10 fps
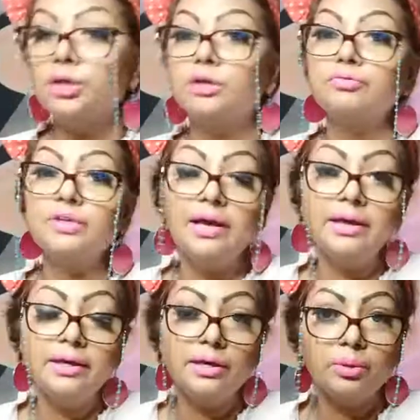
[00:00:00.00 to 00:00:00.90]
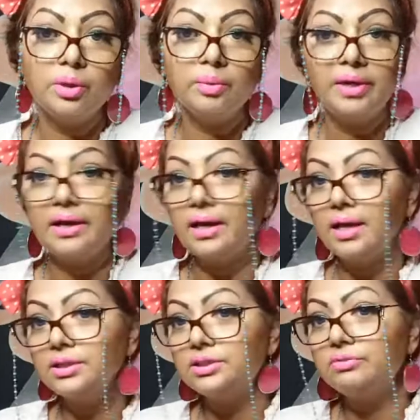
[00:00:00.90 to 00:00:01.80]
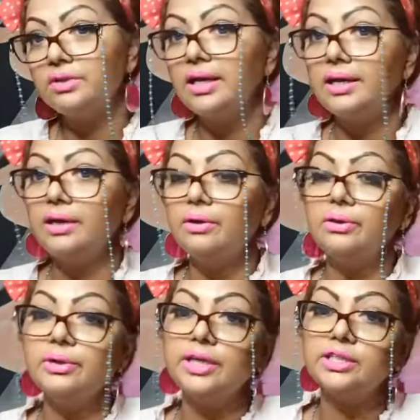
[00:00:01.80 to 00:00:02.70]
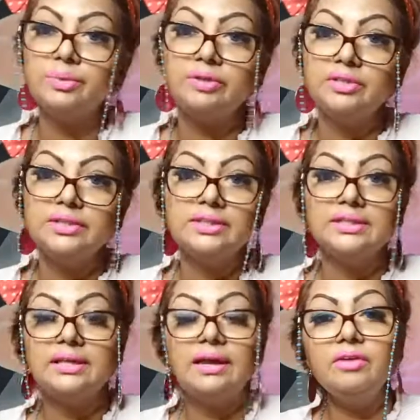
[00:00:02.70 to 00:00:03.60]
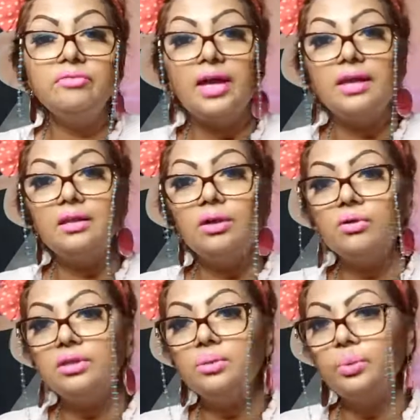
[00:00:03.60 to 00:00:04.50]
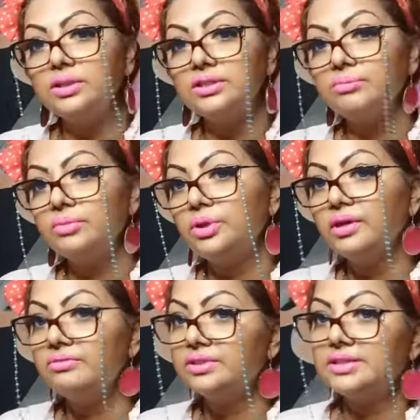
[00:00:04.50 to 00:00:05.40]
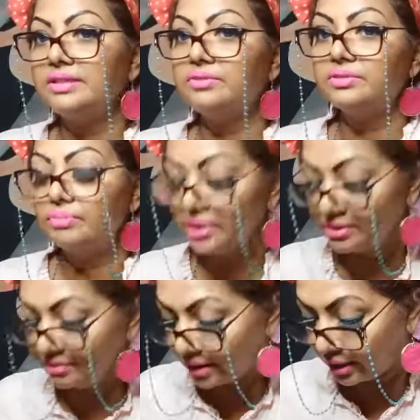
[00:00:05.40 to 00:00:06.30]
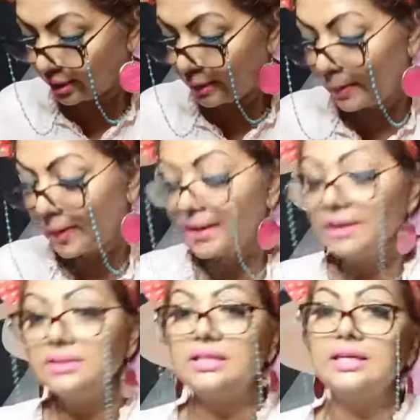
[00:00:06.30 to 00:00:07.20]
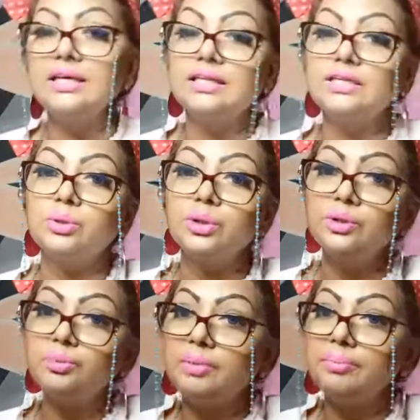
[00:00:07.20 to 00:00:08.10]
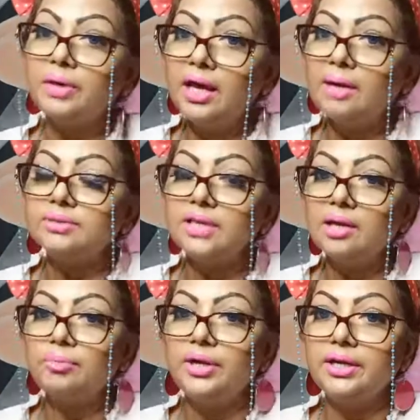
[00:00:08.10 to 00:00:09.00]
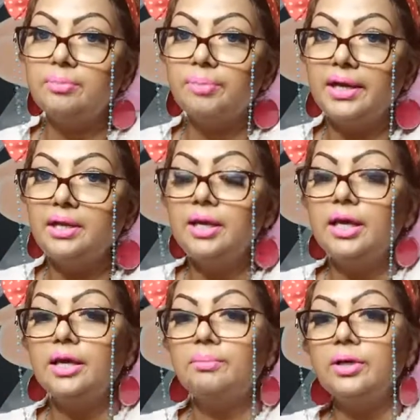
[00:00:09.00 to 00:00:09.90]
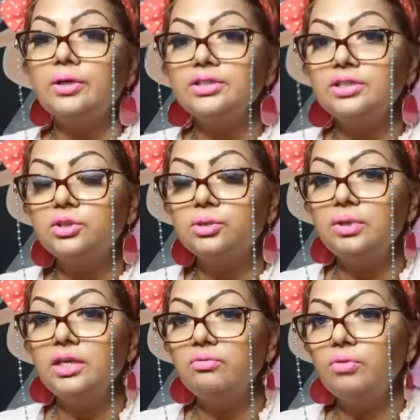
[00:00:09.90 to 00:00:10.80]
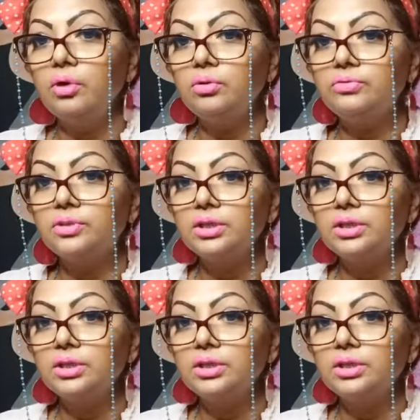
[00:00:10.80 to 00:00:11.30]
you are being asked to rely on your experiences in life and on the wisdom you have received from the divine. Yes, there's going to be perhaps heartbreak and pain because there's too many involved.